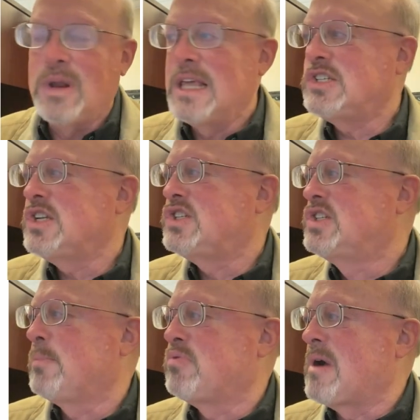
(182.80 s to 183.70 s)
let's just
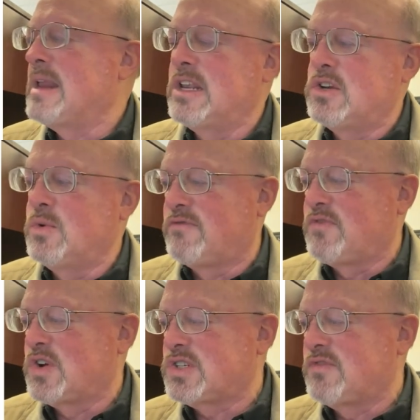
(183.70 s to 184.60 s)
jump right into it.
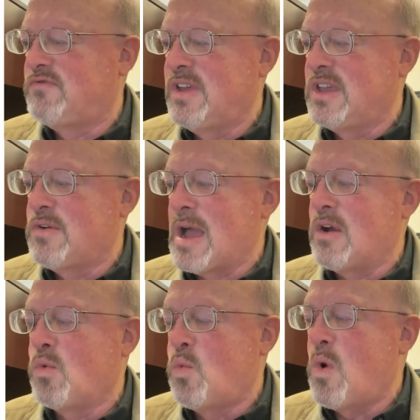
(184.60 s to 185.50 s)
First, to figure out
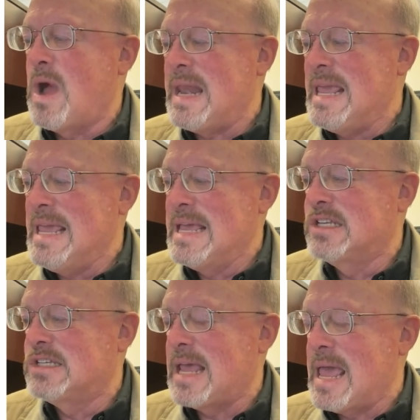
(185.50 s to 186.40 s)
what
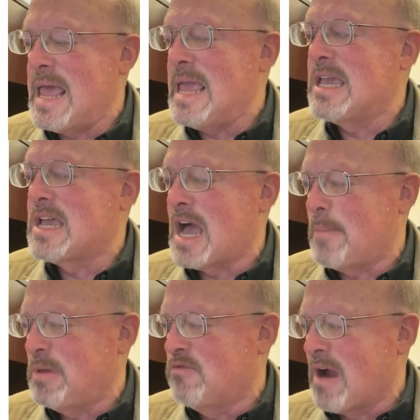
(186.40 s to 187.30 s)
is a
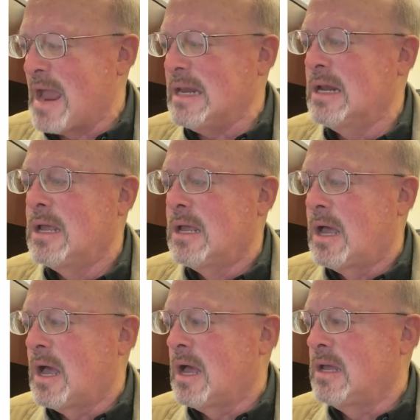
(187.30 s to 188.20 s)
copyright
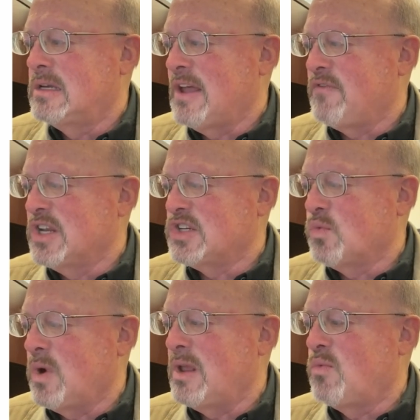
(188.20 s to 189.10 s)
definition.
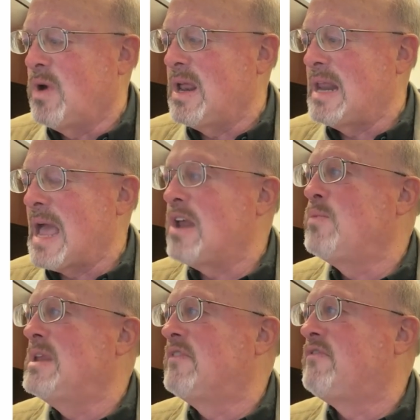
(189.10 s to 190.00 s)
How do
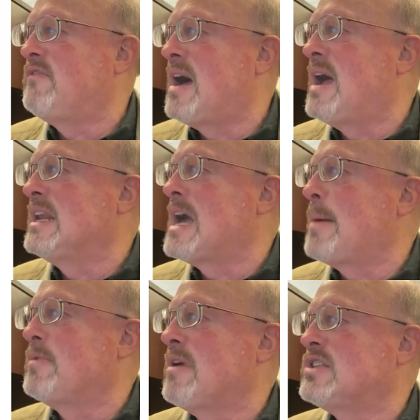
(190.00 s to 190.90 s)
we define
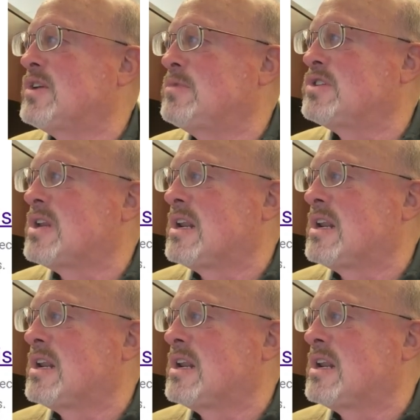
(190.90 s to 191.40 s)
copyright? So I'm just going to